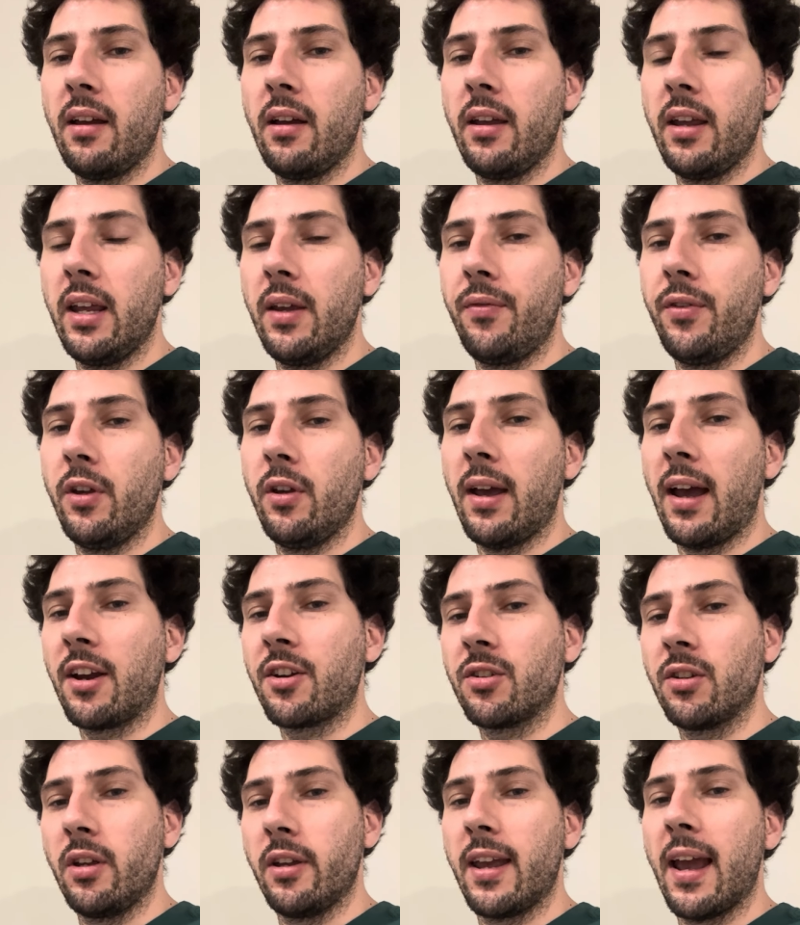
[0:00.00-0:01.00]
if you
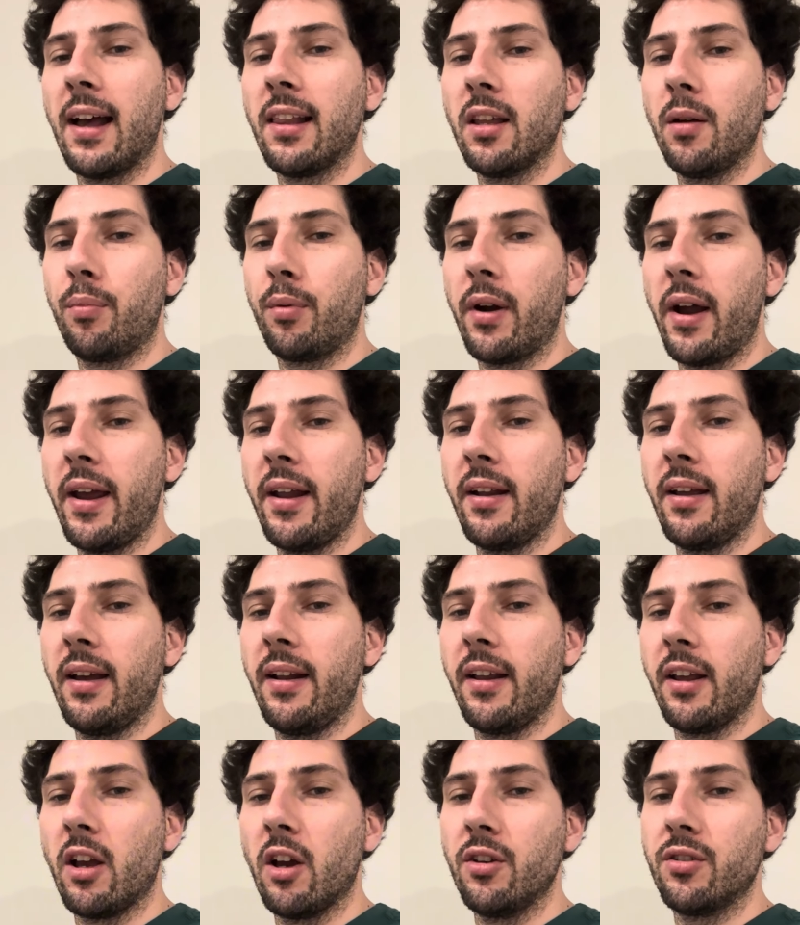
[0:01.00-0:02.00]
actually calibrate it and
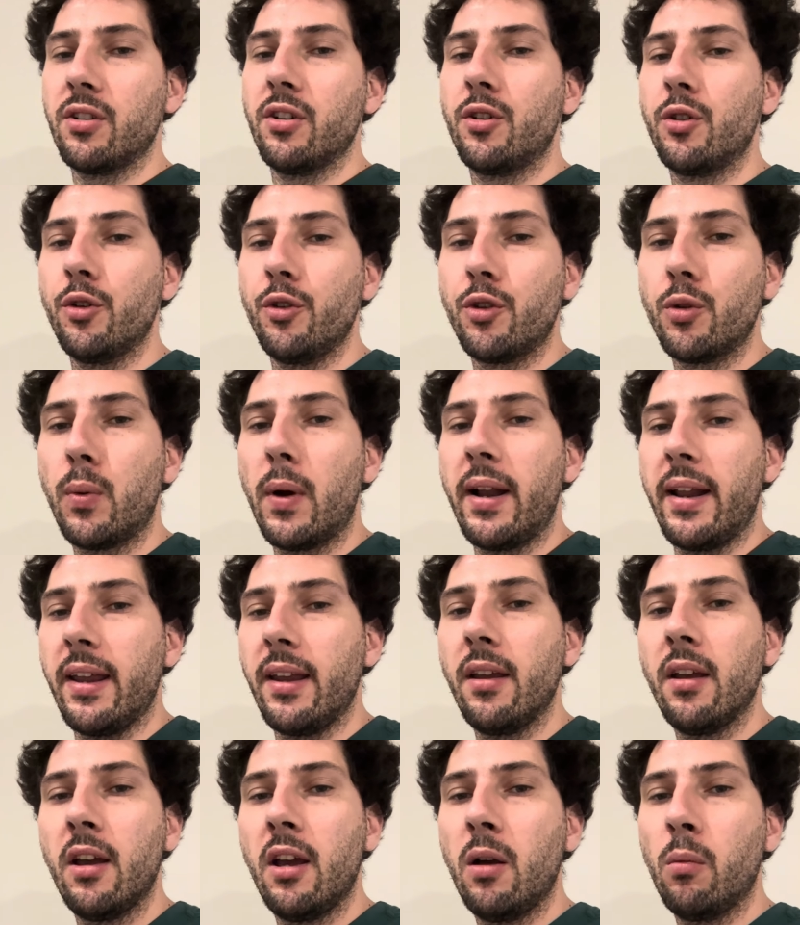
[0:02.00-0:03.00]
it goes to 220,
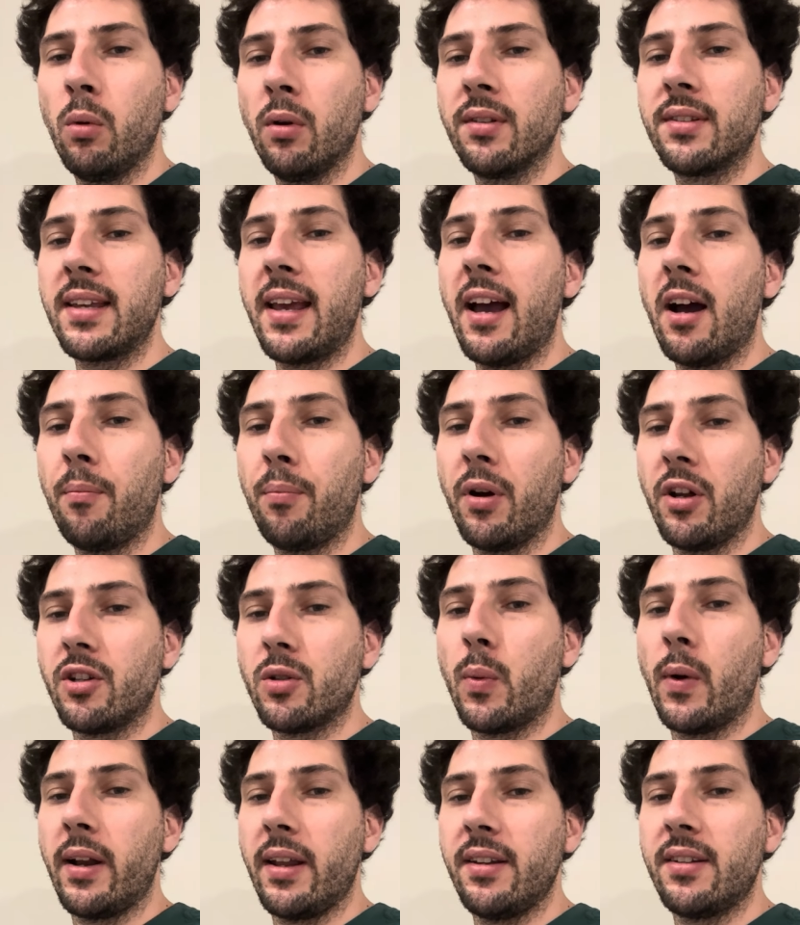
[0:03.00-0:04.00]
well, it's out by
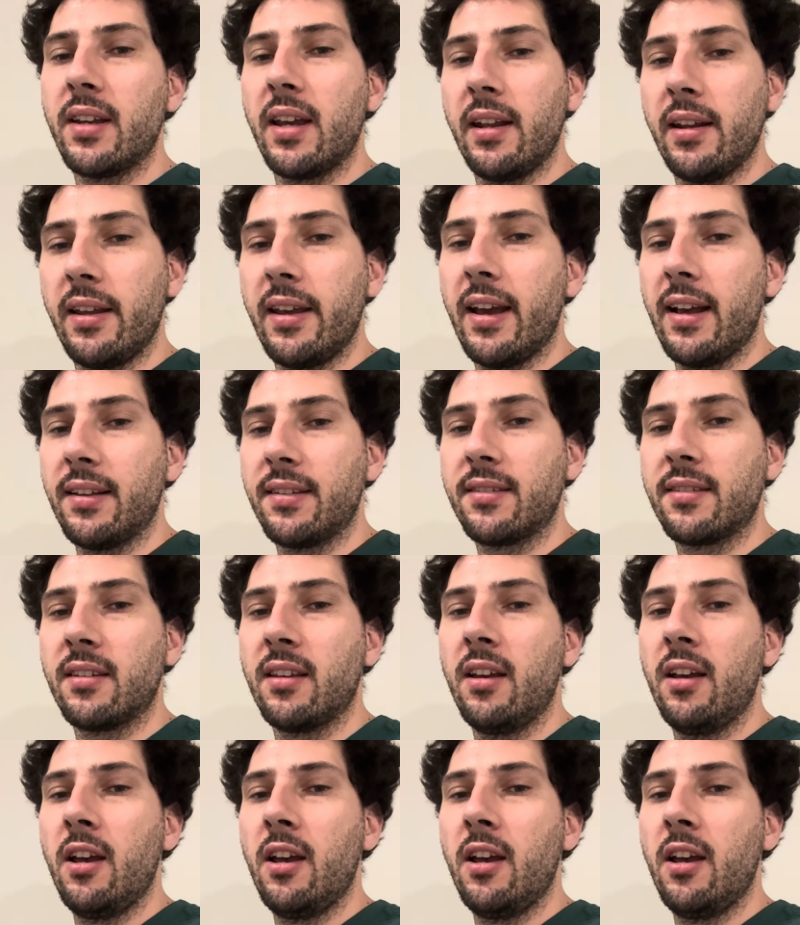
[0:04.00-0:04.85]
20 TDS.